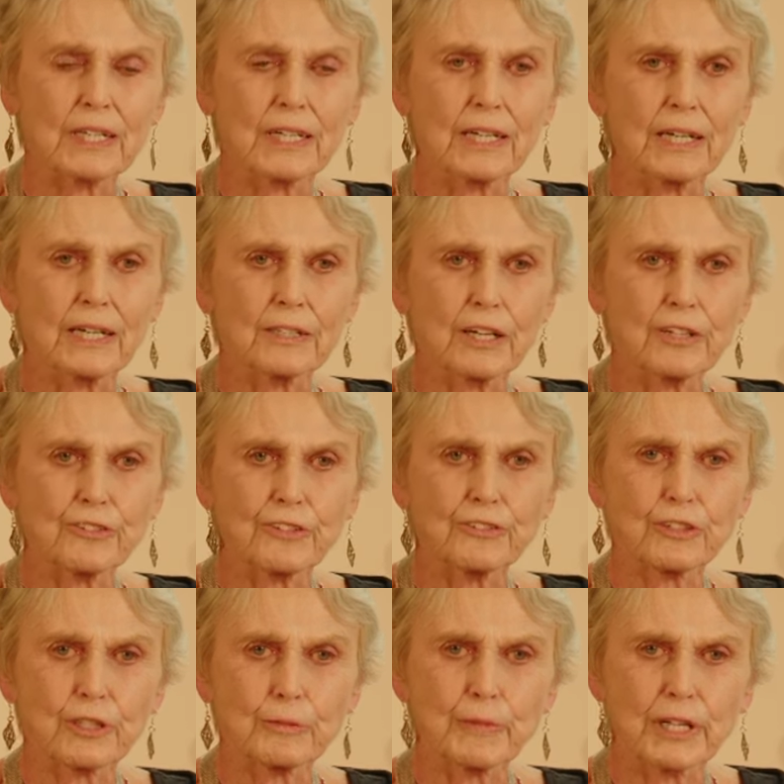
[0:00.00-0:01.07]
And I sent
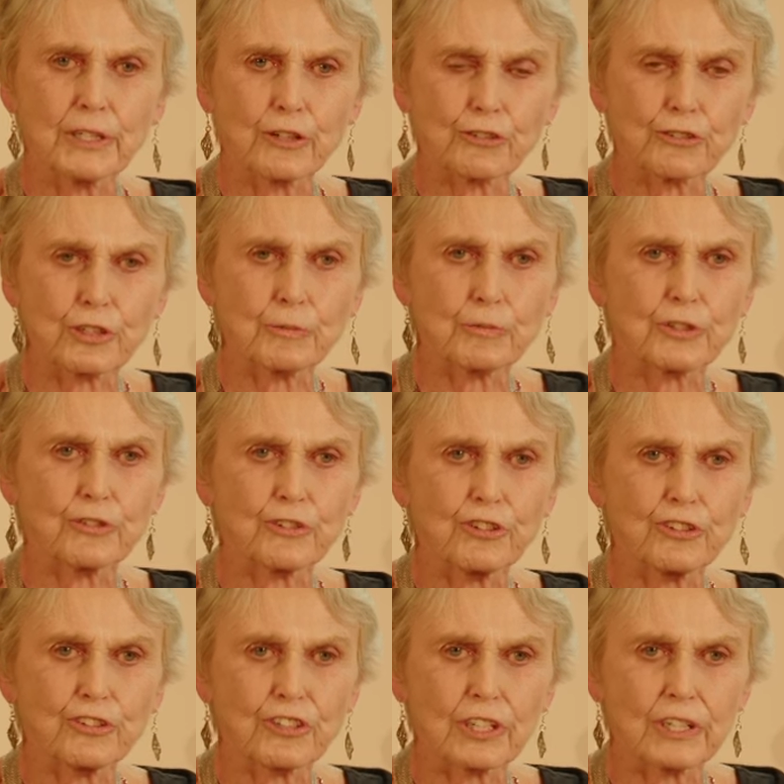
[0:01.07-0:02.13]
her the manuscript, and she
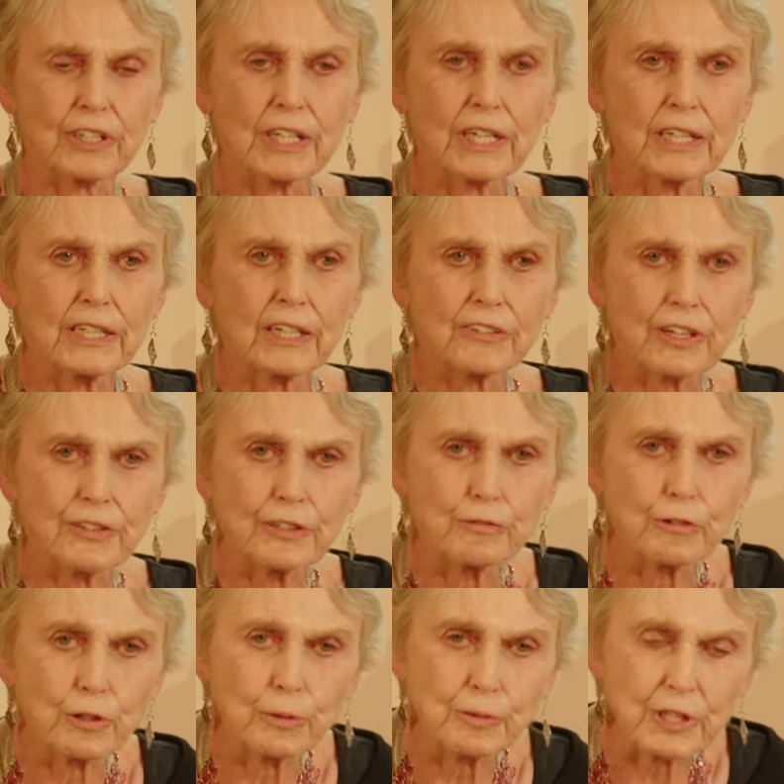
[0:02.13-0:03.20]
said, there's nothing
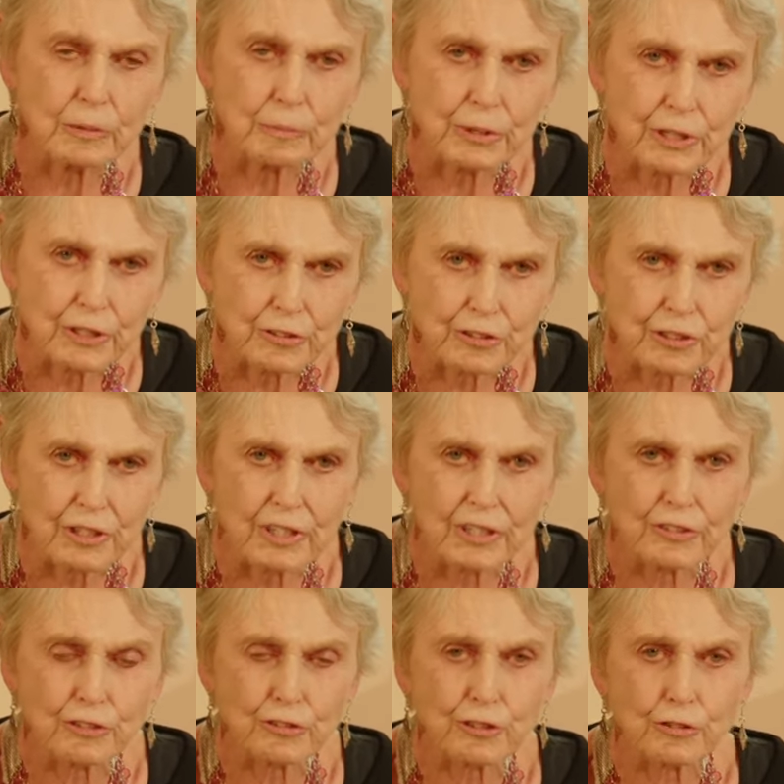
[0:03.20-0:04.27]
wrong with it, but
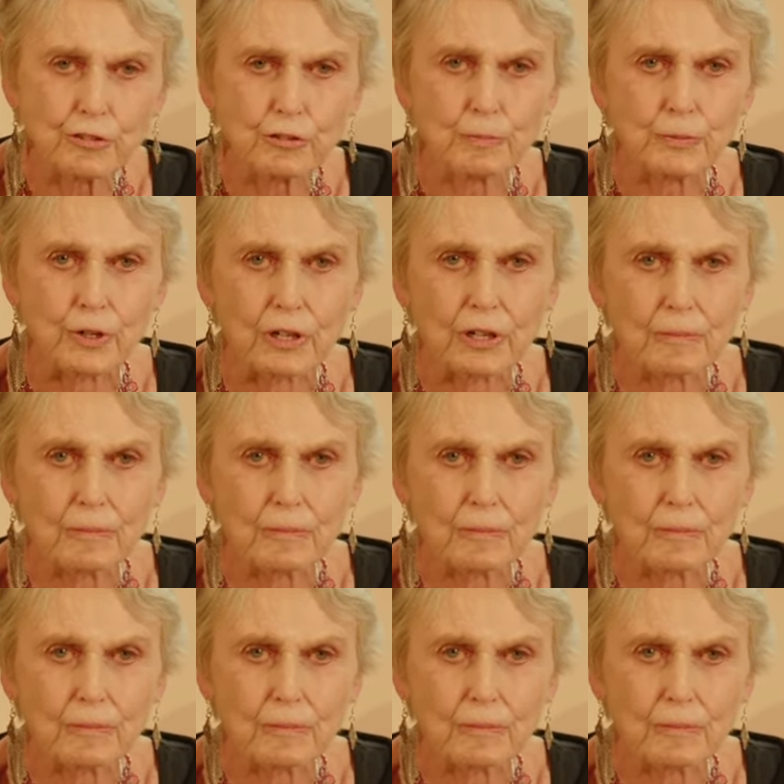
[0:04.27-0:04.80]
it's a children's book,